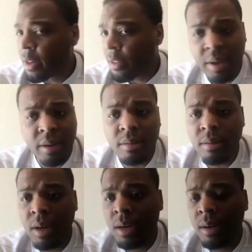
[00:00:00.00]
Anything,
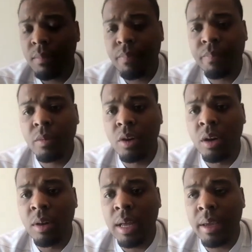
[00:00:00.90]

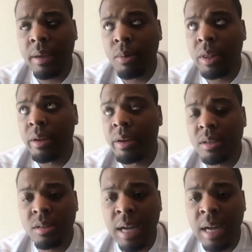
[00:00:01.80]
like whether it's